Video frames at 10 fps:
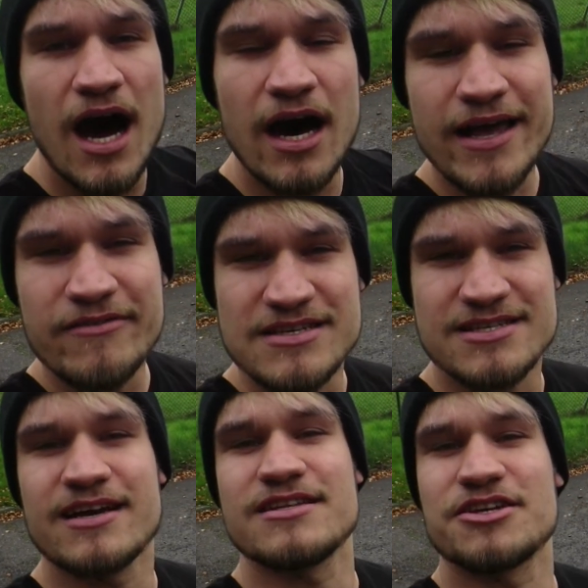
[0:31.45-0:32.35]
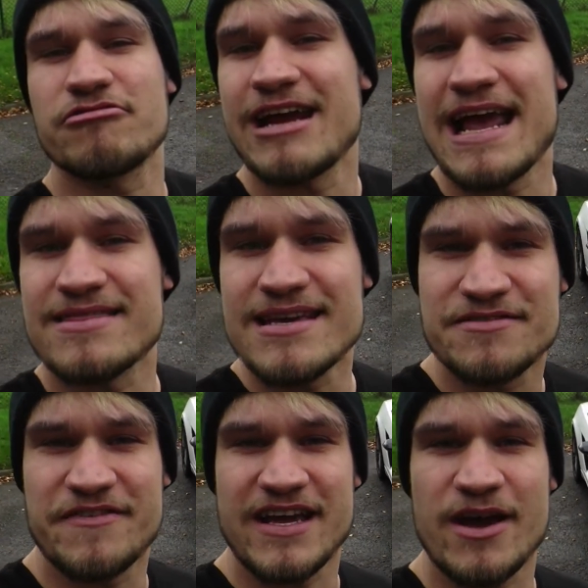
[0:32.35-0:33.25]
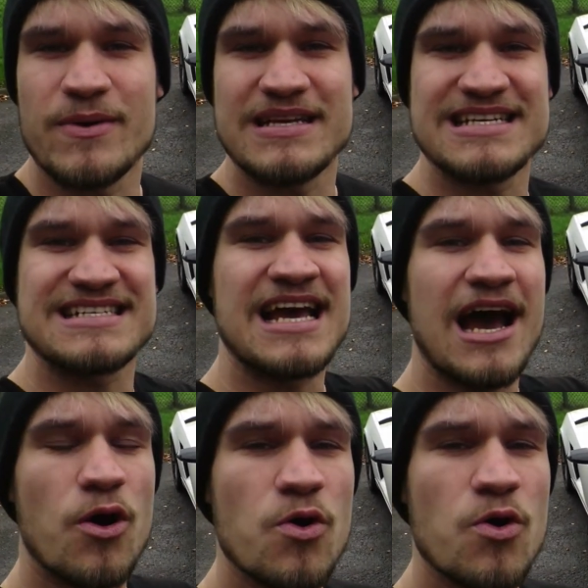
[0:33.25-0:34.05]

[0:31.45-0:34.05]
I have decided to create this video which is